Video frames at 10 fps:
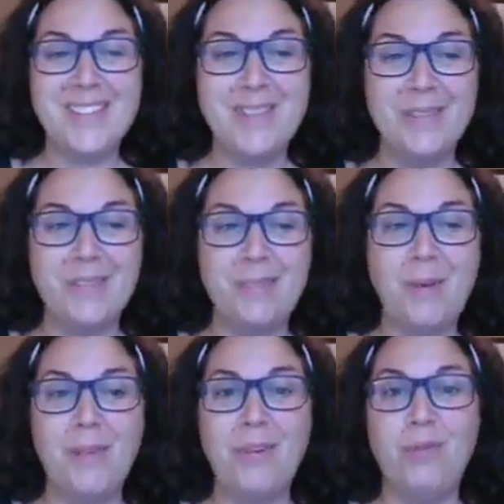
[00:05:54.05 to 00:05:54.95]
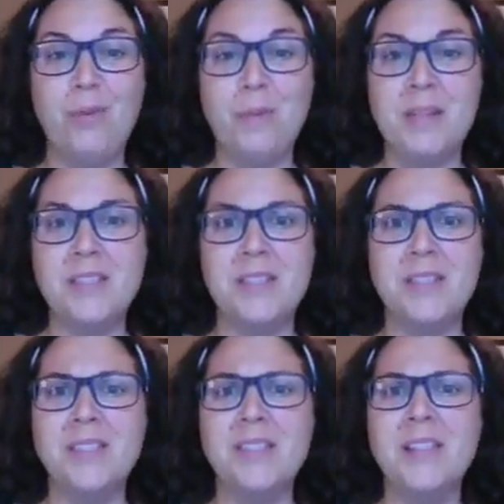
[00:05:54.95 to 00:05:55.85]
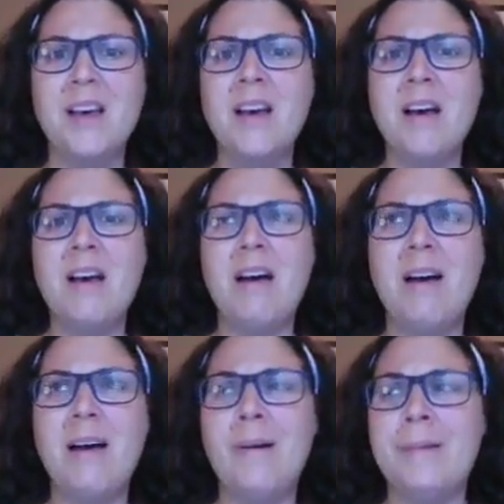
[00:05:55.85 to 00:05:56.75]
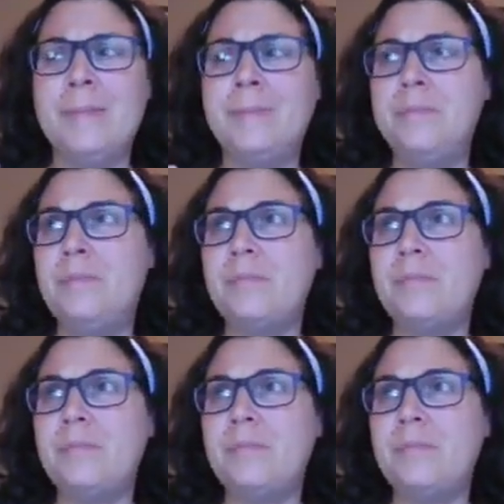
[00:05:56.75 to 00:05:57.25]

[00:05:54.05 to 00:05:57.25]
doing those pelvic floor muscles while